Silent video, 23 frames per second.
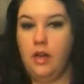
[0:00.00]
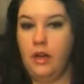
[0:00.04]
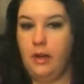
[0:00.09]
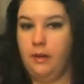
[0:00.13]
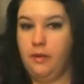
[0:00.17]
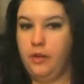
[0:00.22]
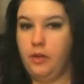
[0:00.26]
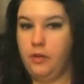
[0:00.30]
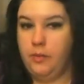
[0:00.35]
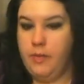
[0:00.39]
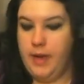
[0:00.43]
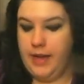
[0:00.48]
I'm
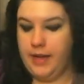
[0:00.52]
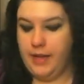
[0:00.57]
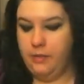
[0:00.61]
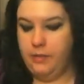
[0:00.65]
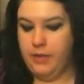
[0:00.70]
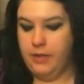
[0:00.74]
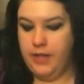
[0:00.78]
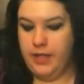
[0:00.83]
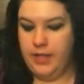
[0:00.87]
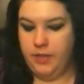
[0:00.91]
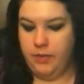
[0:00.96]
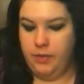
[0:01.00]
going to go back in
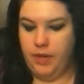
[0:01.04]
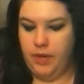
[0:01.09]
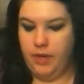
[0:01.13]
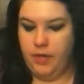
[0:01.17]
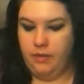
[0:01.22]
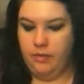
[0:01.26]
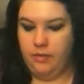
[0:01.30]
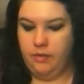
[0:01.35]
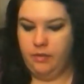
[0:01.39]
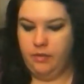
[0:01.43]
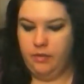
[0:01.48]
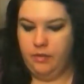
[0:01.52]
with this
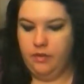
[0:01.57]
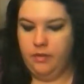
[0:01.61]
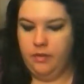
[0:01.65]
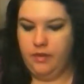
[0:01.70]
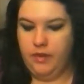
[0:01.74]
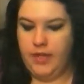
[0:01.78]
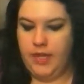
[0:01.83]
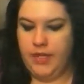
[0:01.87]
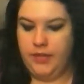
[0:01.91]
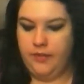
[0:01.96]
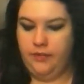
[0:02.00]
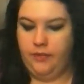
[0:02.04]
one.
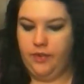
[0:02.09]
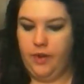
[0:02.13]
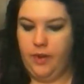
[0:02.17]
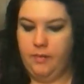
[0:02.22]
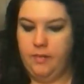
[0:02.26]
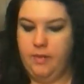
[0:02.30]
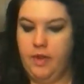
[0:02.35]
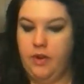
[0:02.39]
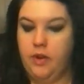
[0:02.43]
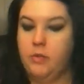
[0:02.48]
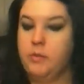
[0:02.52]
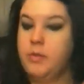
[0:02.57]
That's
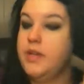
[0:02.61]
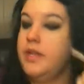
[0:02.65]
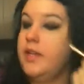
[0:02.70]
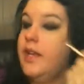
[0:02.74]
from the Urban